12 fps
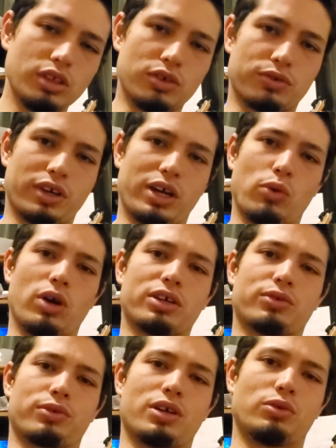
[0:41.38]
right, walk
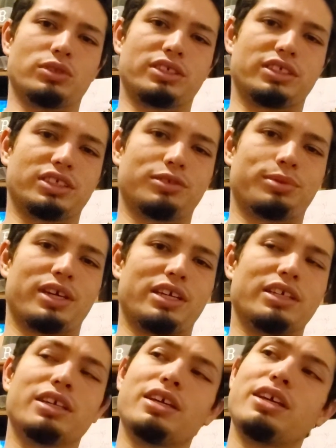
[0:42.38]
around with a
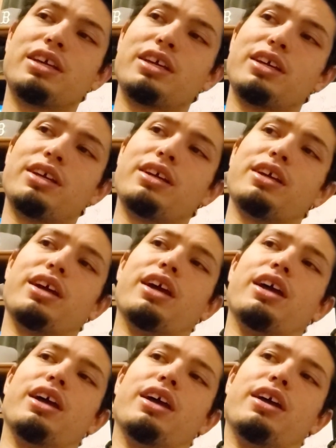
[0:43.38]
six-pack
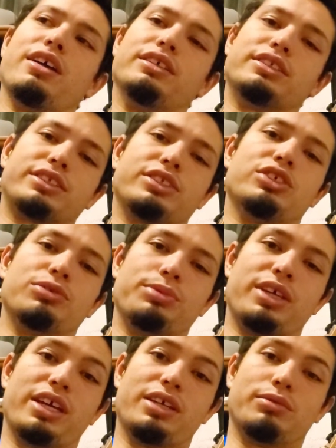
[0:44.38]
and still
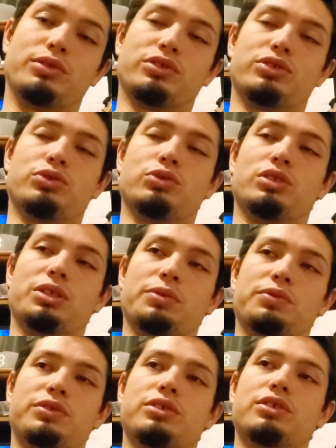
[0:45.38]
be able to
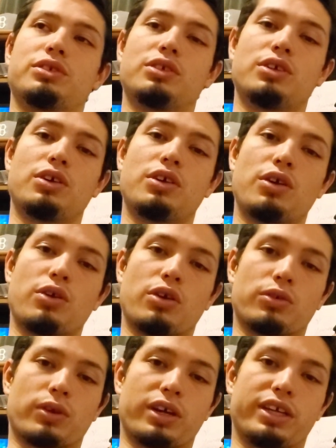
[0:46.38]
lift,
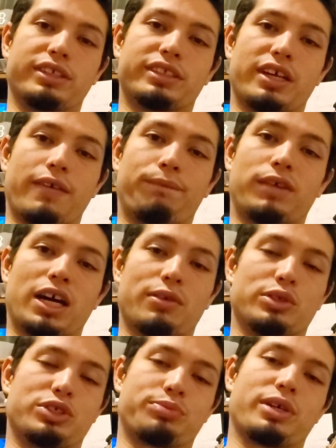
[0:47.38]
right, that
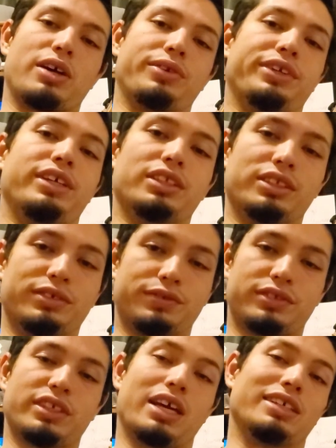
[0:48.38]
500-pound
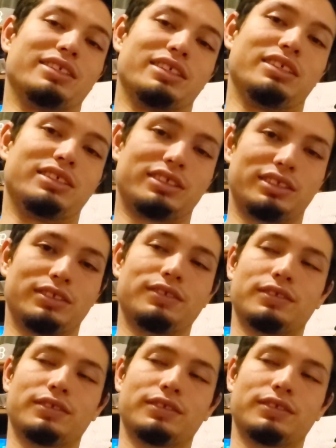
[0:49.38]
deadlift as easy,